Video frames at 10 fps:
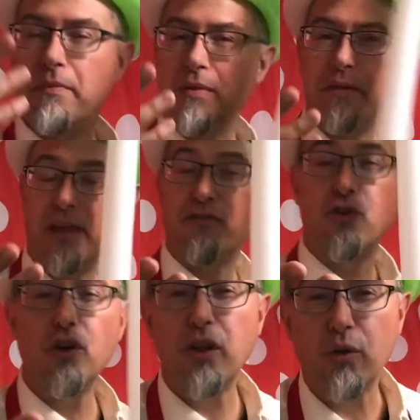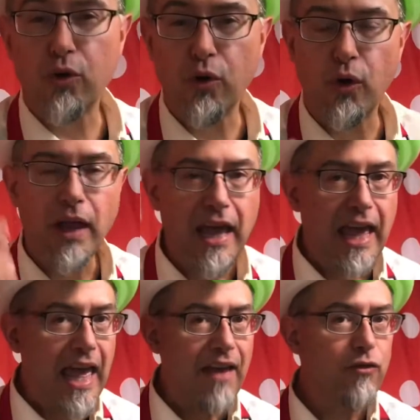if you're a little girl,
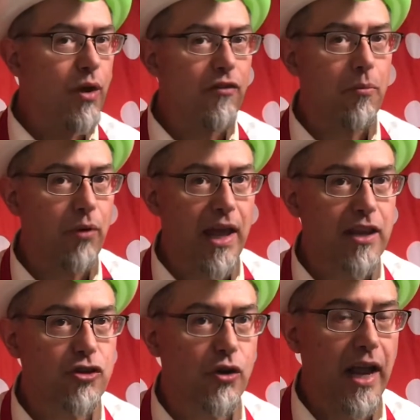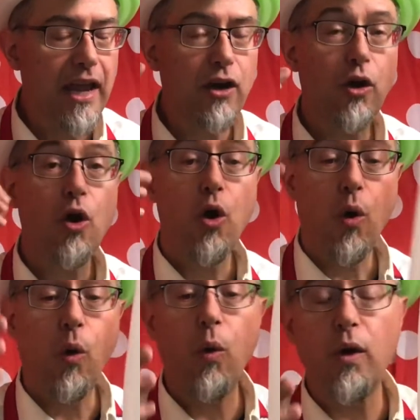have you ever braided your hair,
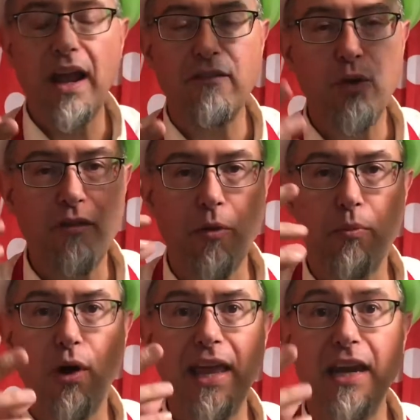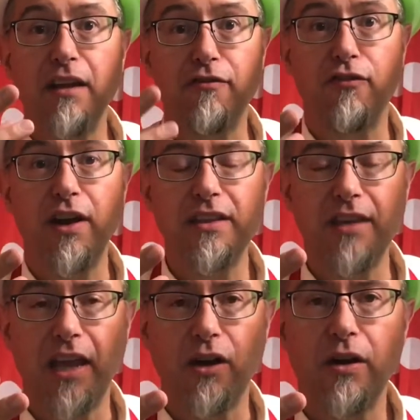or have you ever braided a friend's
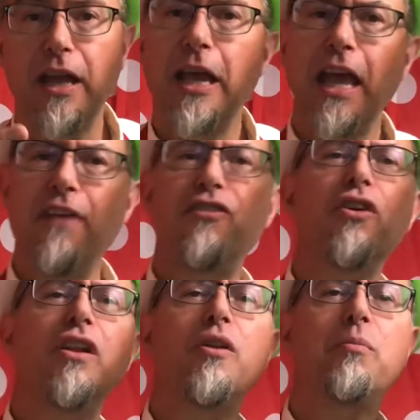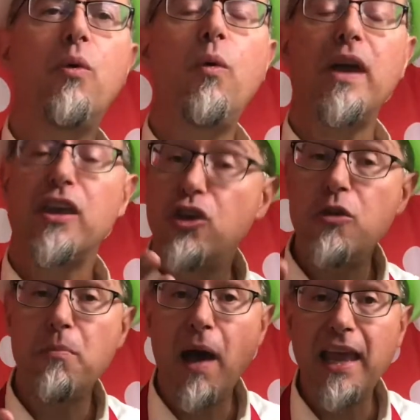hair? If you're a little boy, you
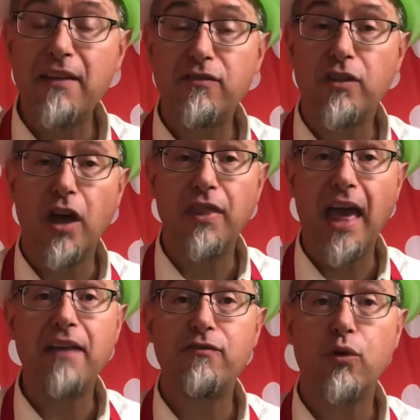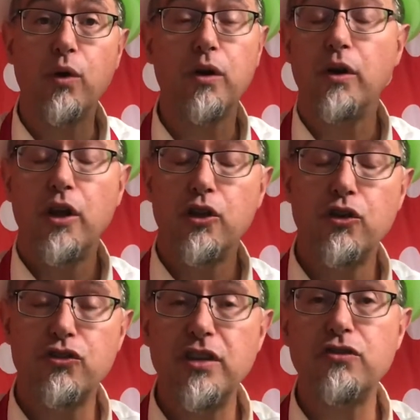might have done that for your
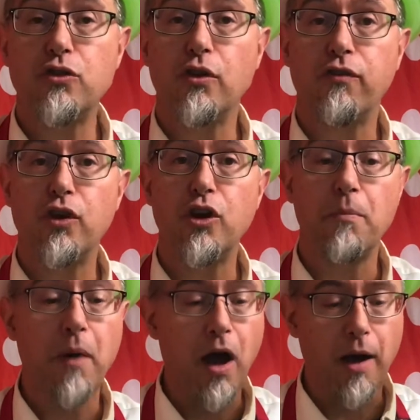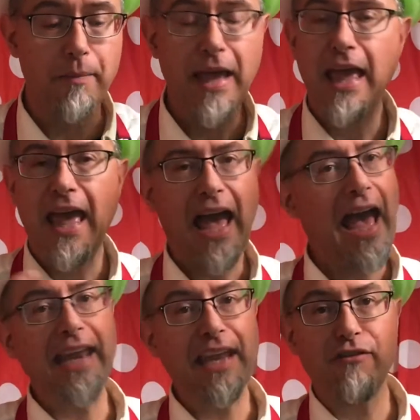sister or for your mom.
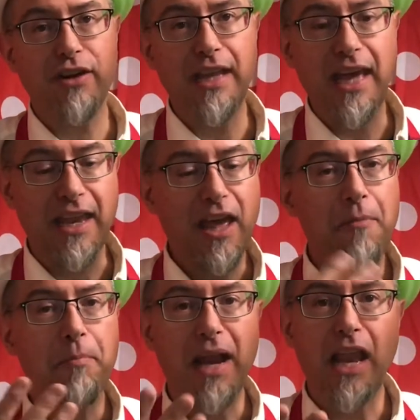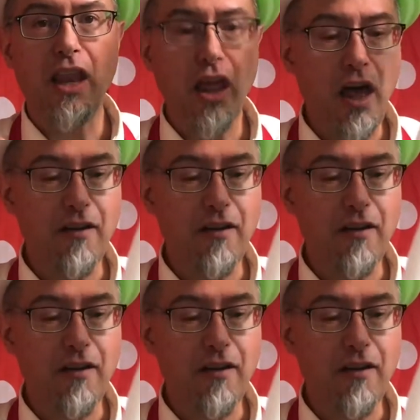I never did, but I love